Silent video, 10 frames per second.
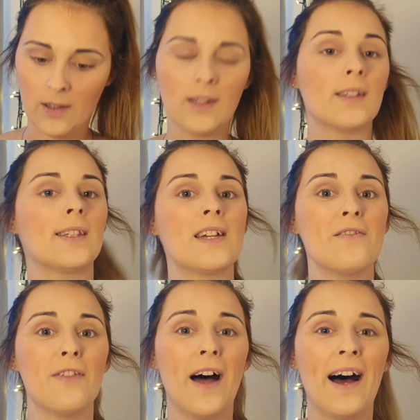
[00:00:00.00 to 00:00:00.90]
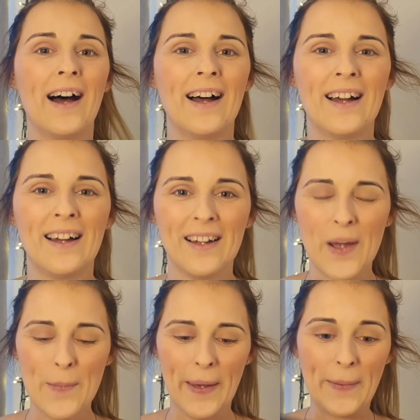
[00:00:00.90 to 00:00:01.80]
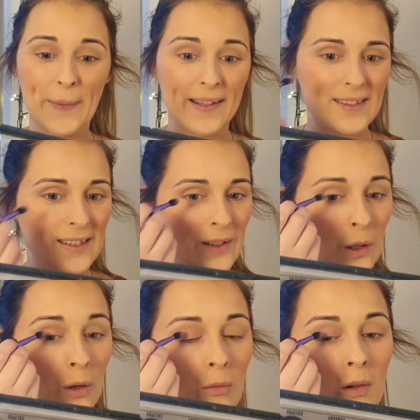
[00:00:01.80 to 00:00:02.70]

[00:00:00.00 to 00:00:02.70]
See if that pigments it up.